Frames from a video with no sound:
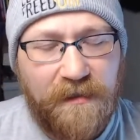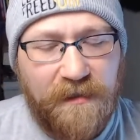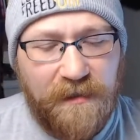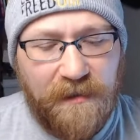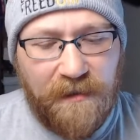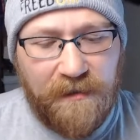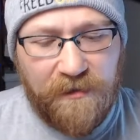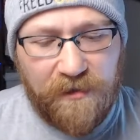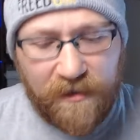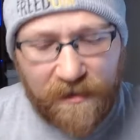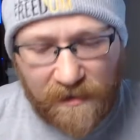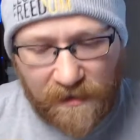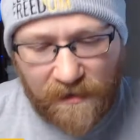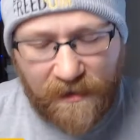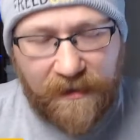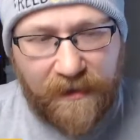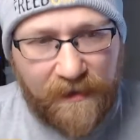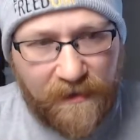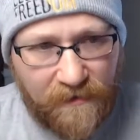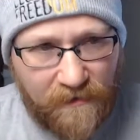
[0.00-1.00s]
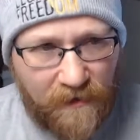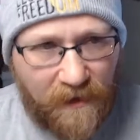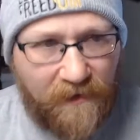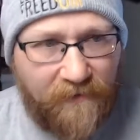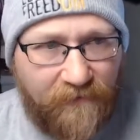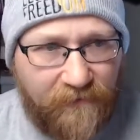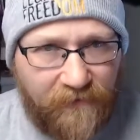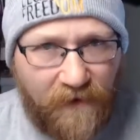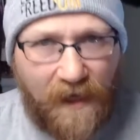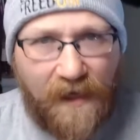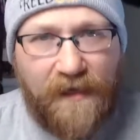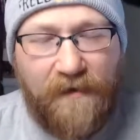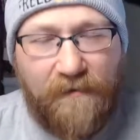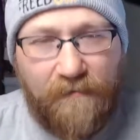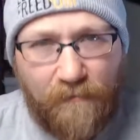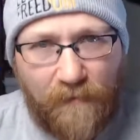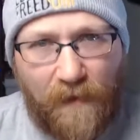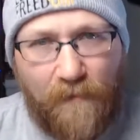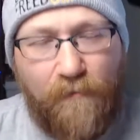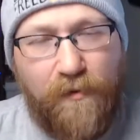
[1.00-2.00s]
Just to like fly
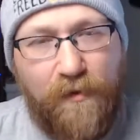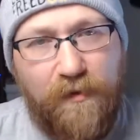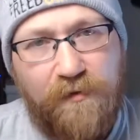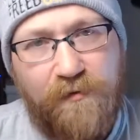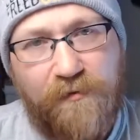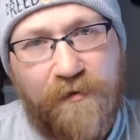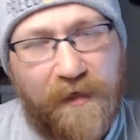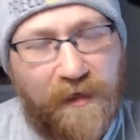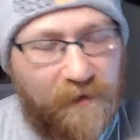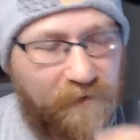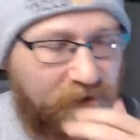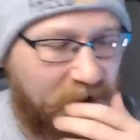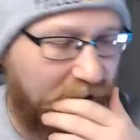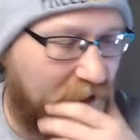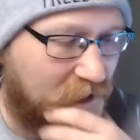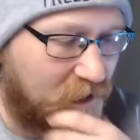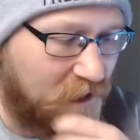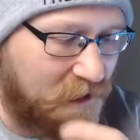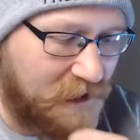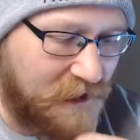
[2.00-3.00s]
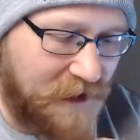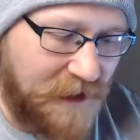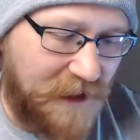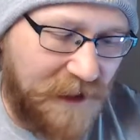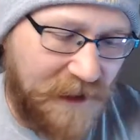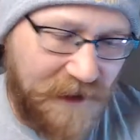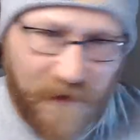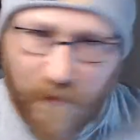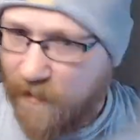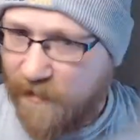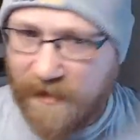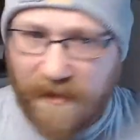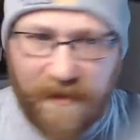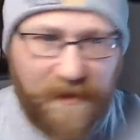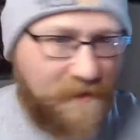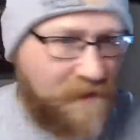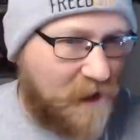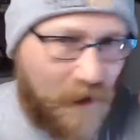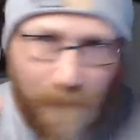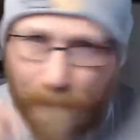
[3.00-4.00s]
a balloon out there. And then when they
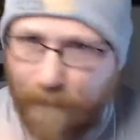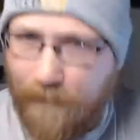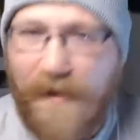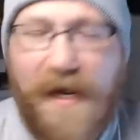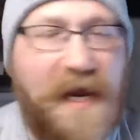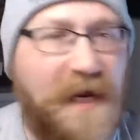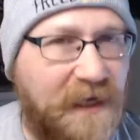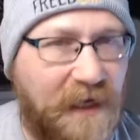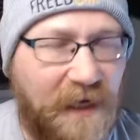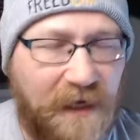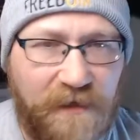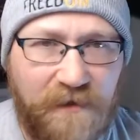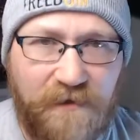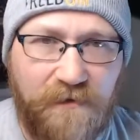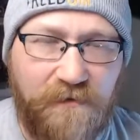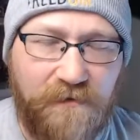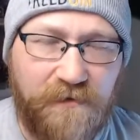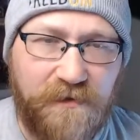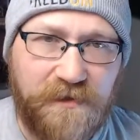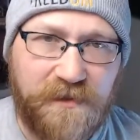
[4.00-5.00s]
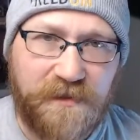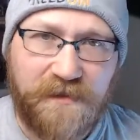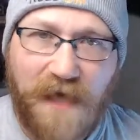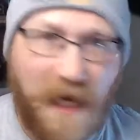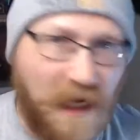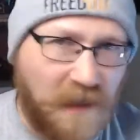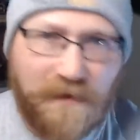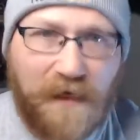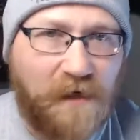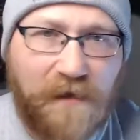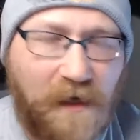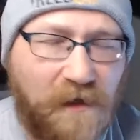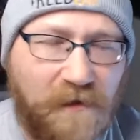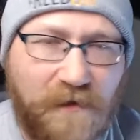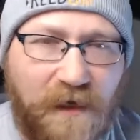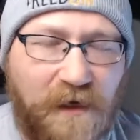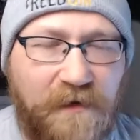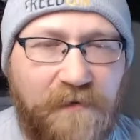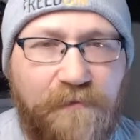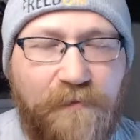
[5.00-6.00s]
come back at you and just
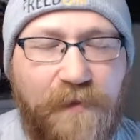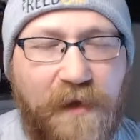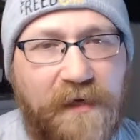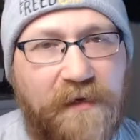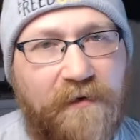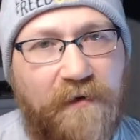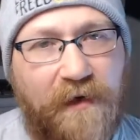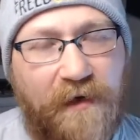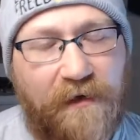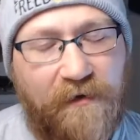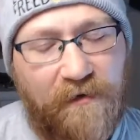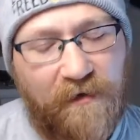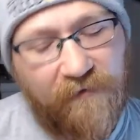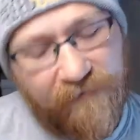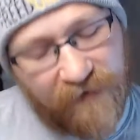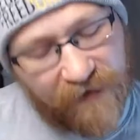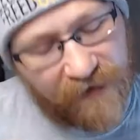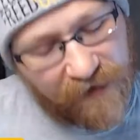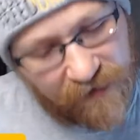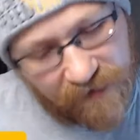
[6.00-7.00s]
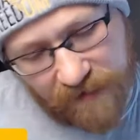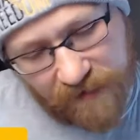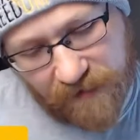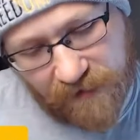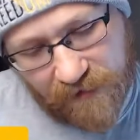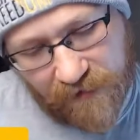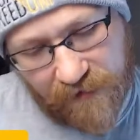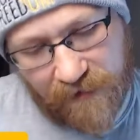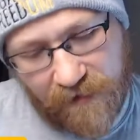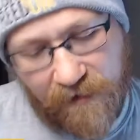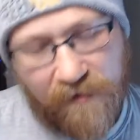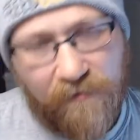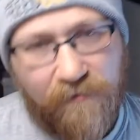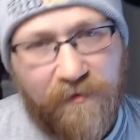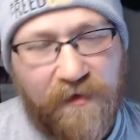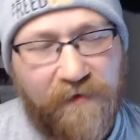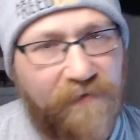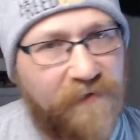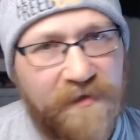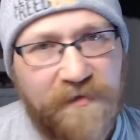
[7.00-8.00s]
and bite your head off, like, all right,
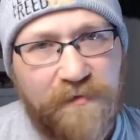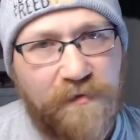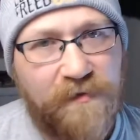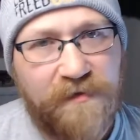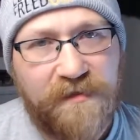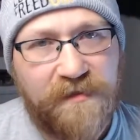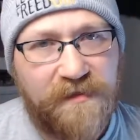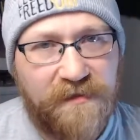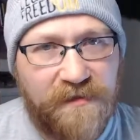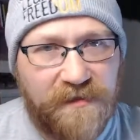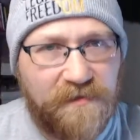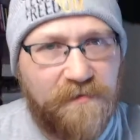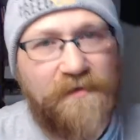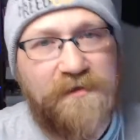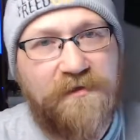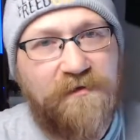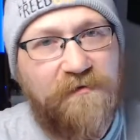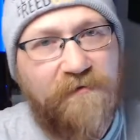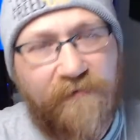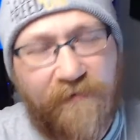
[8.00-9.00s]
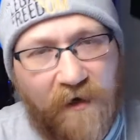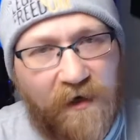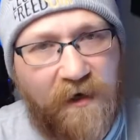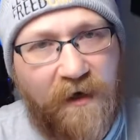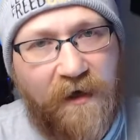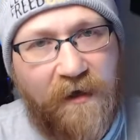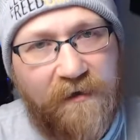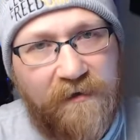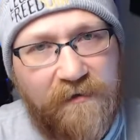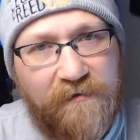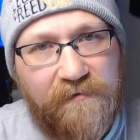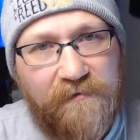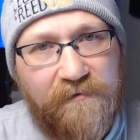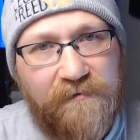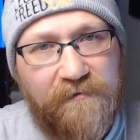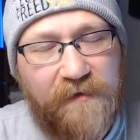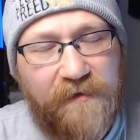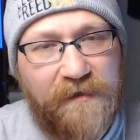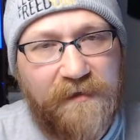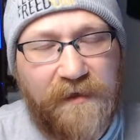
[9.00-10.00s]
whatever. This one's too far gone,
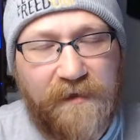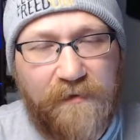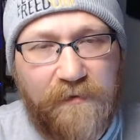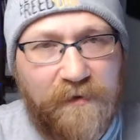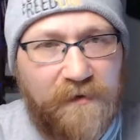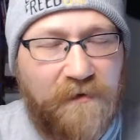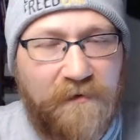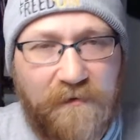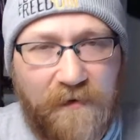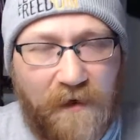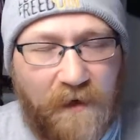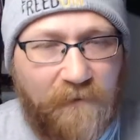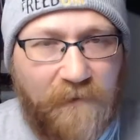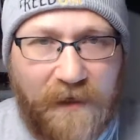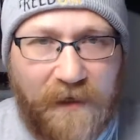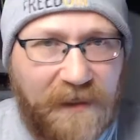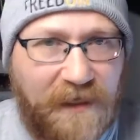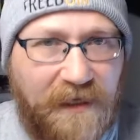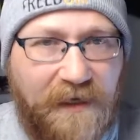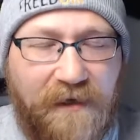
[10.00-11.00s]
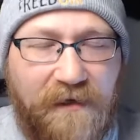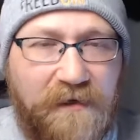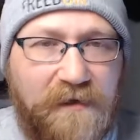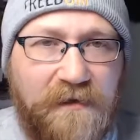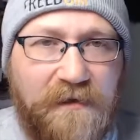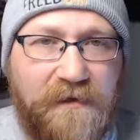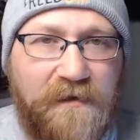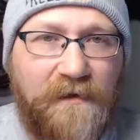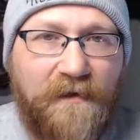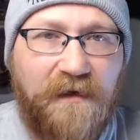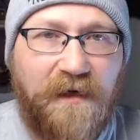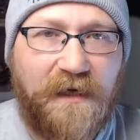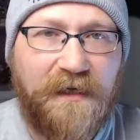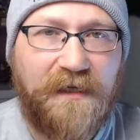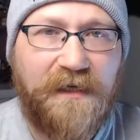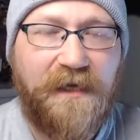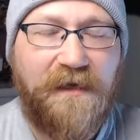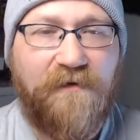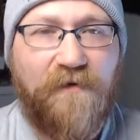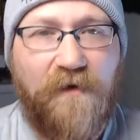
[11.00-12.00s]
right? Like, I
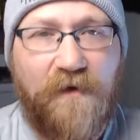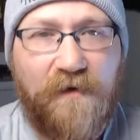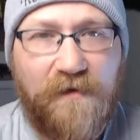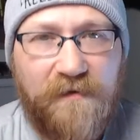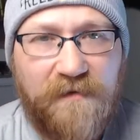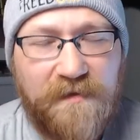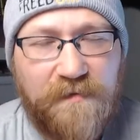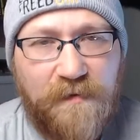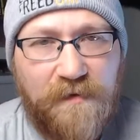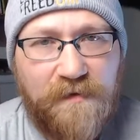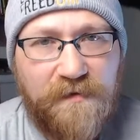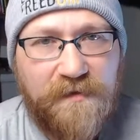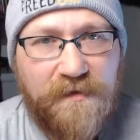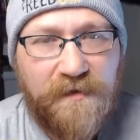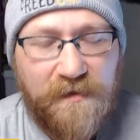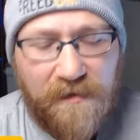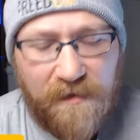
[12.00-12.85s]
can't talk to this person.